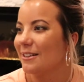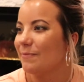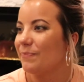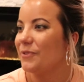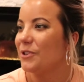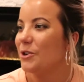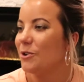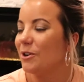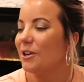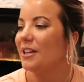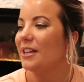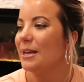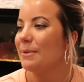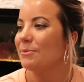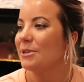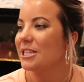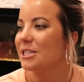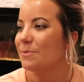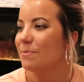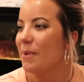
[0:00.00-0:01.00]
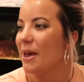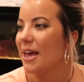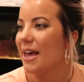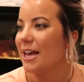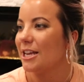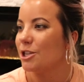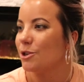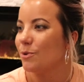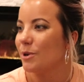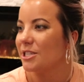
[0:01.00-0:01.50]
Eucalyptus mint
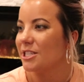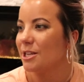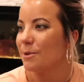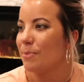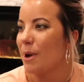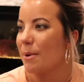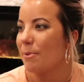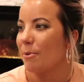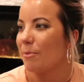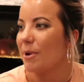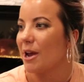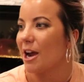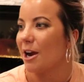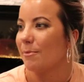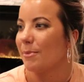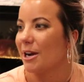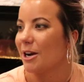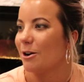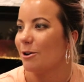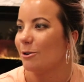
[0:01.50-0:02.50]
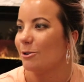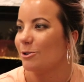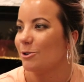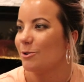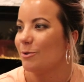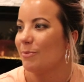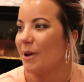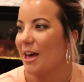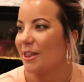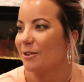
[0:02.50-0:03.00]
and twisted peppermint are my
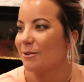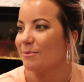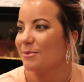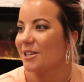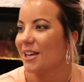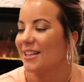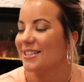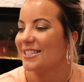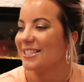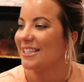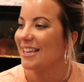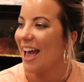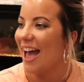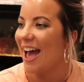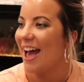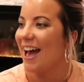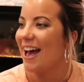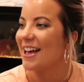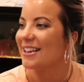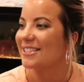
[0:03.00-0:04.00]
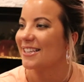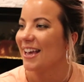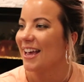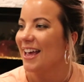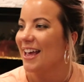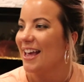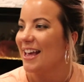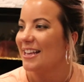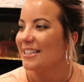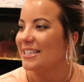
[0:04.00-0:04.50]
go-to bathroom scents. Yes.
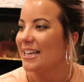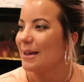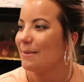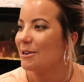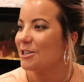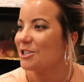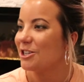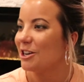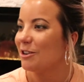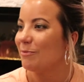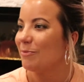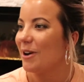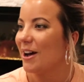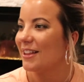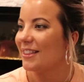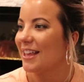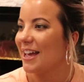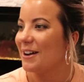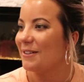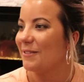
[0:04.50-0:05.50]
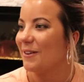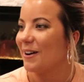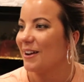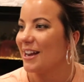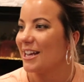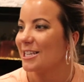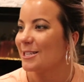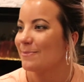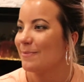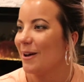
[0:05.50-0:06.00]
Damn, I should have bought that one.
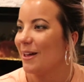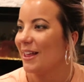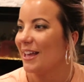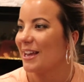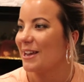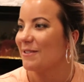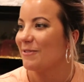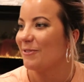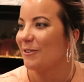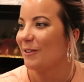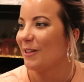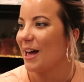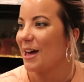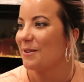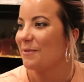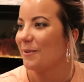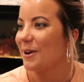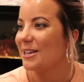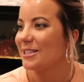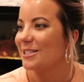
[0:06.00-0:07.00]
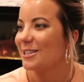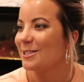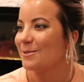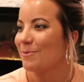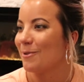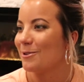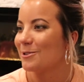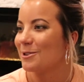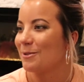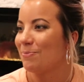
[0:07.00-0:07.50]
I smell like a full-on waste disposal